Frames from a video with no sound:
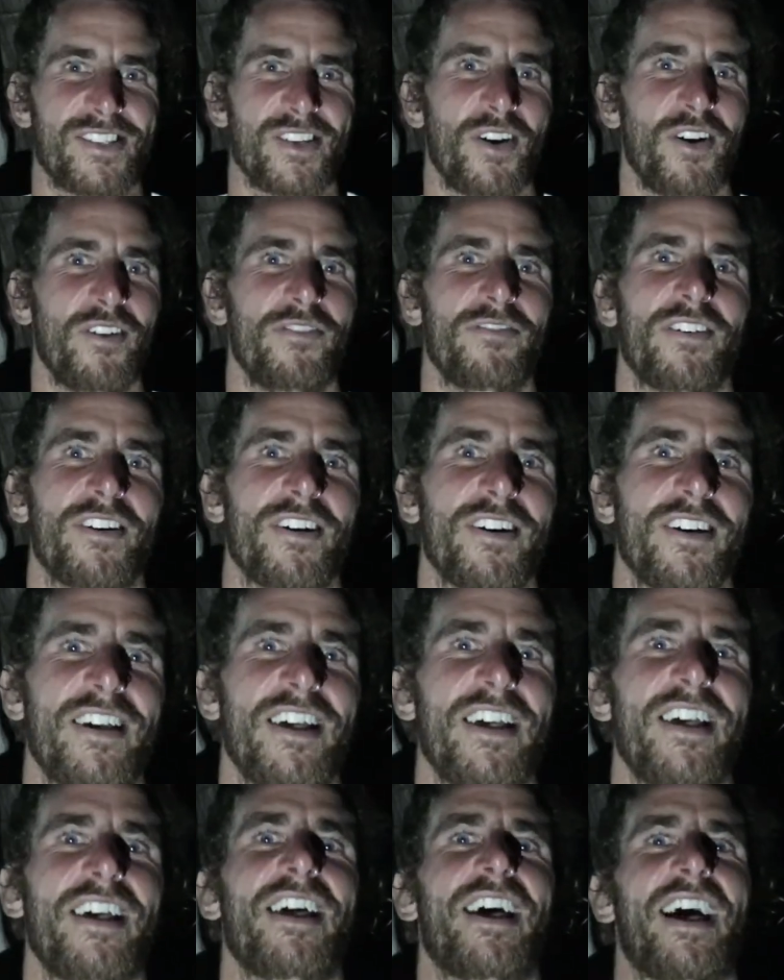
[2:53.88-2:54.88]
to offer.
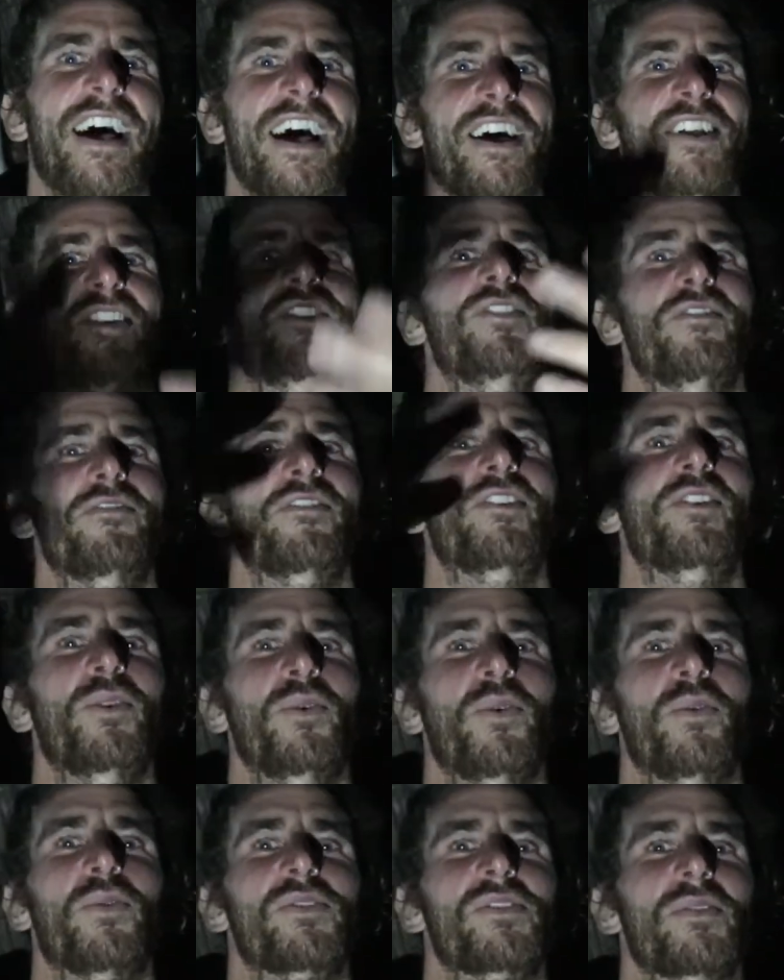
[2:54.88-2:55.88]
And of
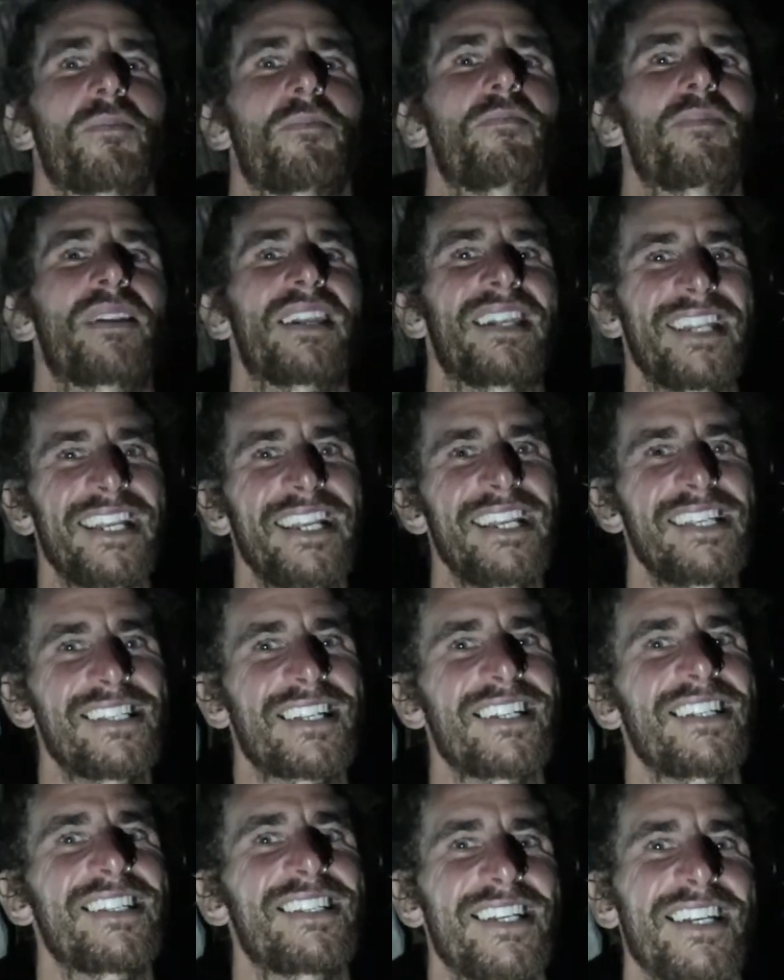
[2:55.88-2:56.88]
course, please
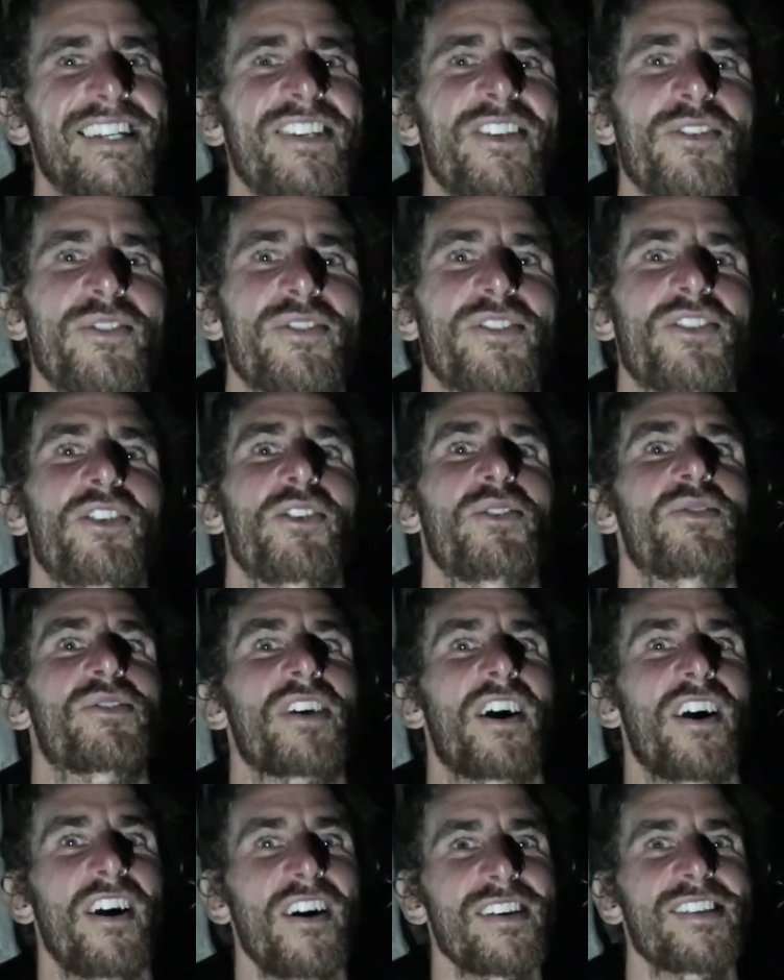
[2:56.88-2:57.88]
continue to
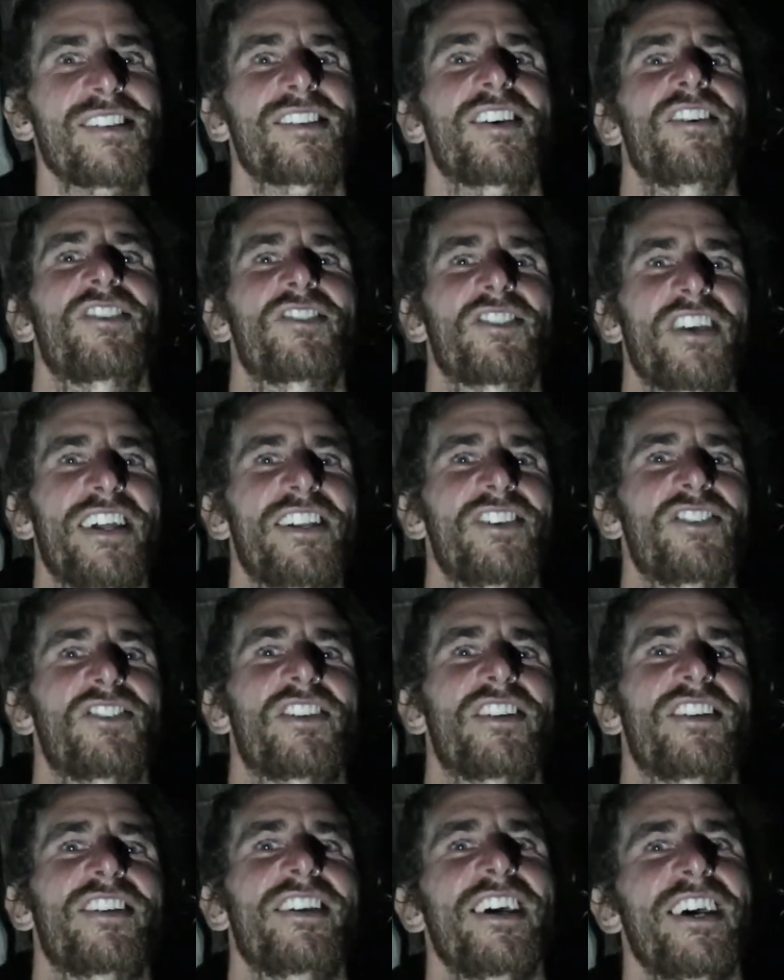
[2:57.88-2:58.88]
use our search
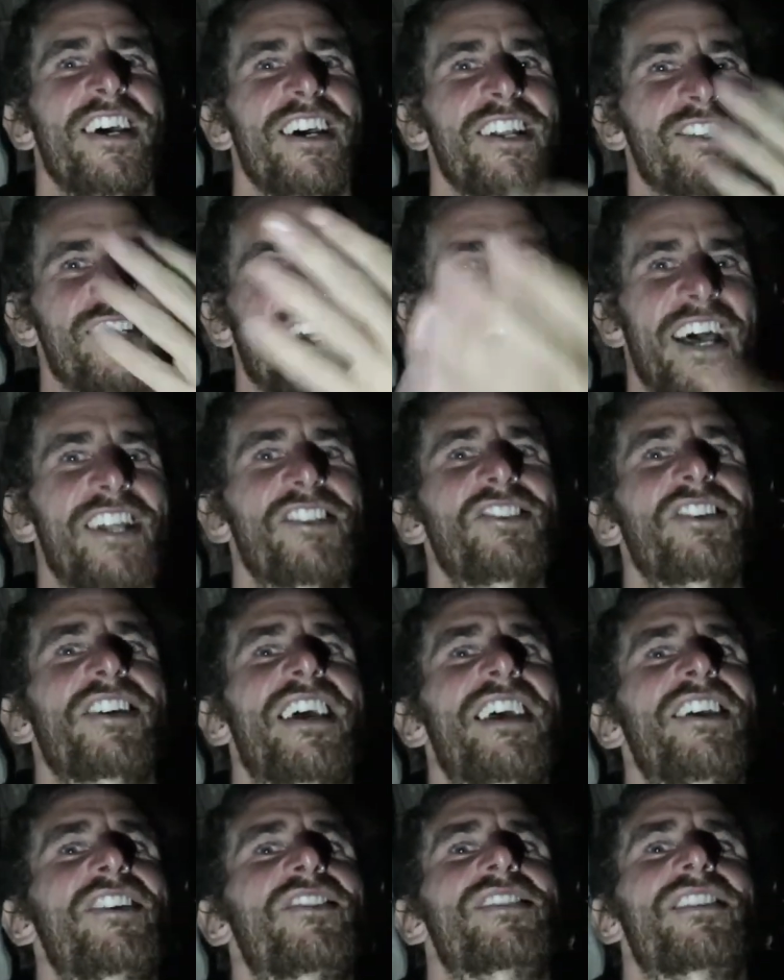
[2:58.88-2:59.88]
engine to
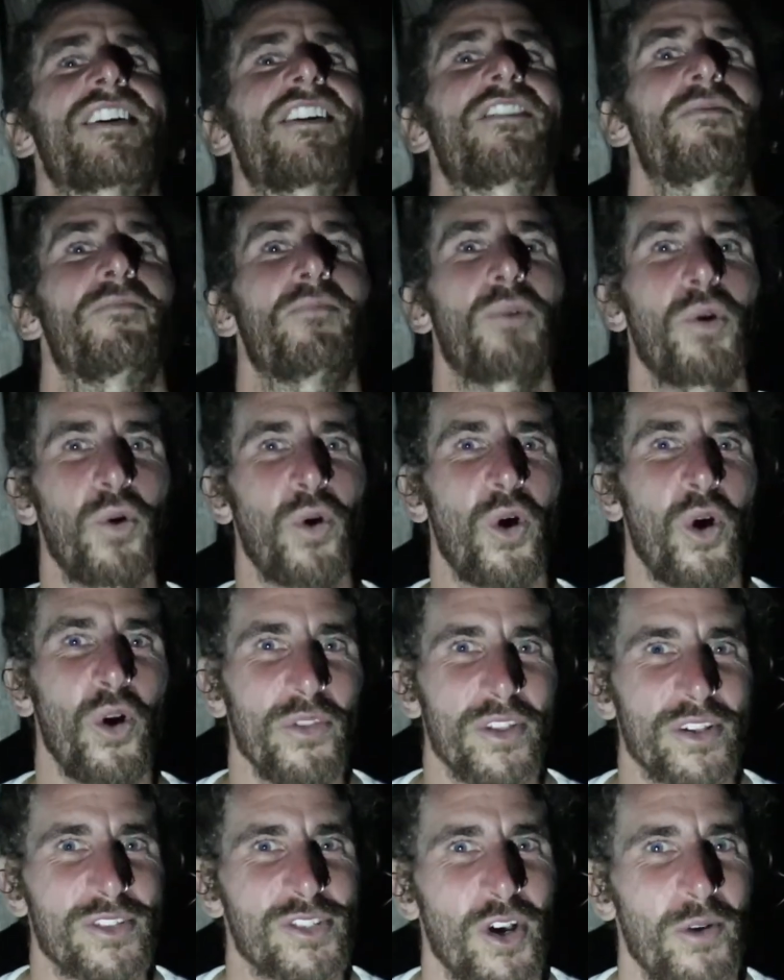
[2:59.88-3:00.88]
educate yourself more on
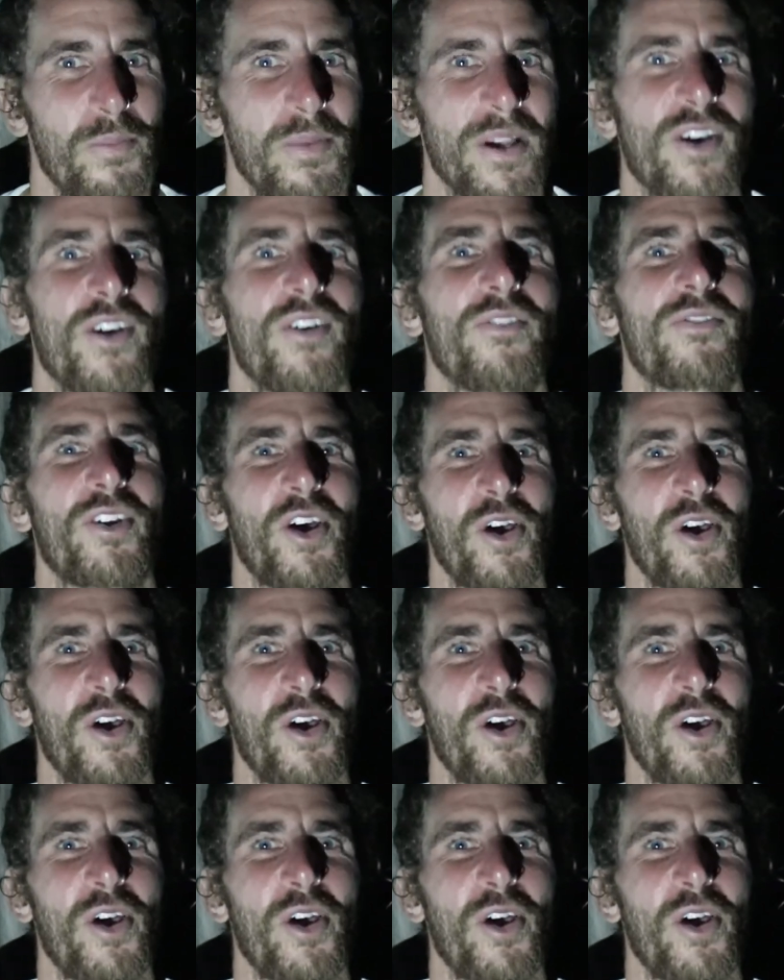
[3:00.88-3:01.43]
the topic of